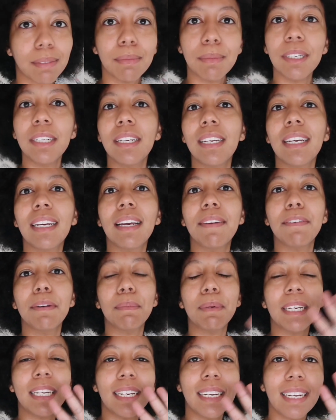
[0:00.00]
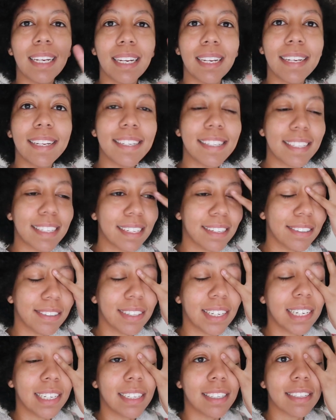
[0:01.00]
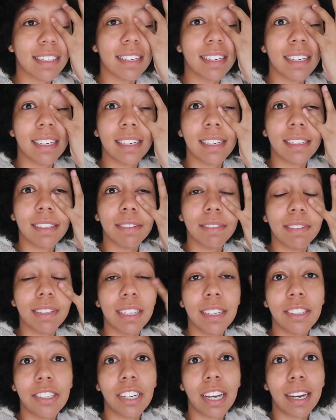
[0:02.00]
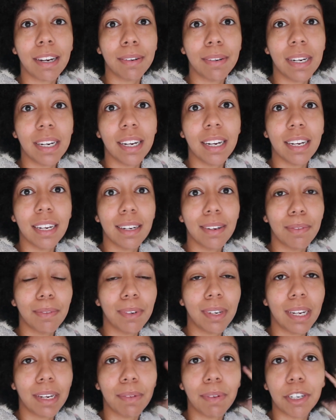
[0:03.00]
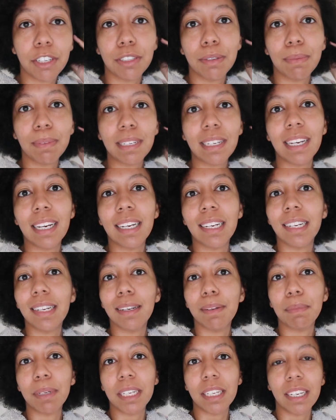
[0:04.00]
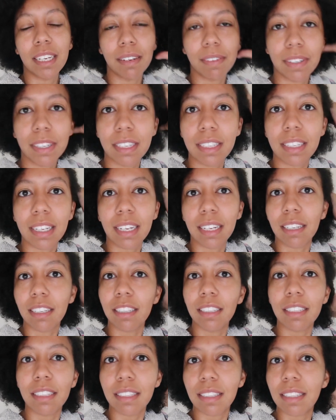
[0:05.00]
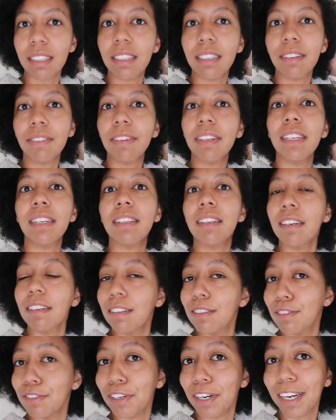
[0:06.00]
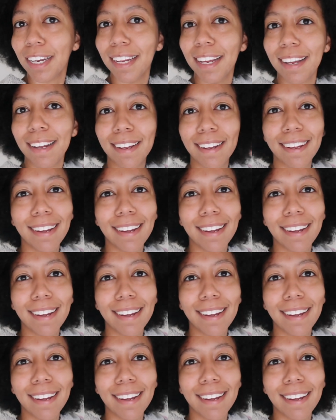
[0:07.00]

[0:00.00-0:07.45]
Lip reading: Morning, everybody. So I just got out of the shower and I washed my hair, but you can't really tell because it already looks dry.